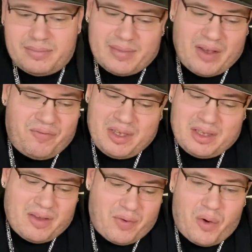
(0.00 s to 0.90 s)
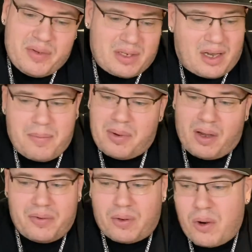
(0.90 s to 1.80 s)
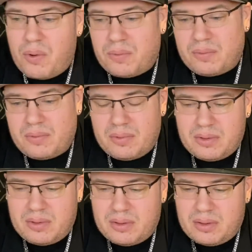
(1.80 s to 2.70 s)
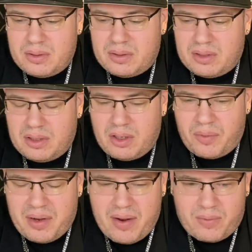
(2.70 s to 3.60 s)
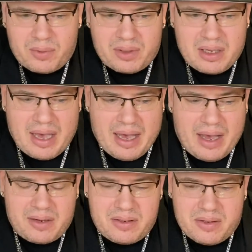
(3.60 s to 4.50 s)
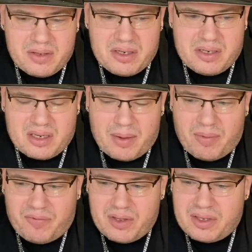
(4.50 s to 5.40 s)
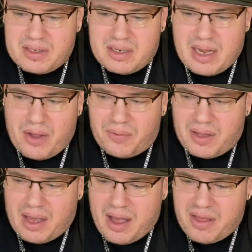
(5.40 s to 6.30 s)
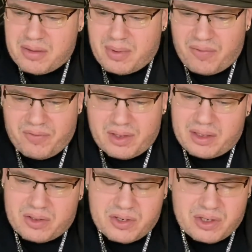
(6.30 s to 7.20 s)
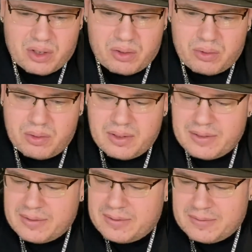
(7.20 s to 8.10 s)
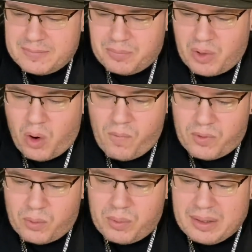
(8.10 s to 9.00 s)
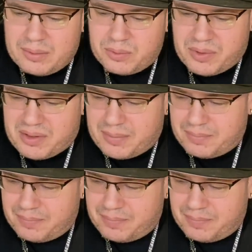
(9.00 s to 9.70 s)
I feel like they've always kind of been on their own. You know, they never really had these type of feelings, and now that they have them, I feel like they're so overwhelmed with them.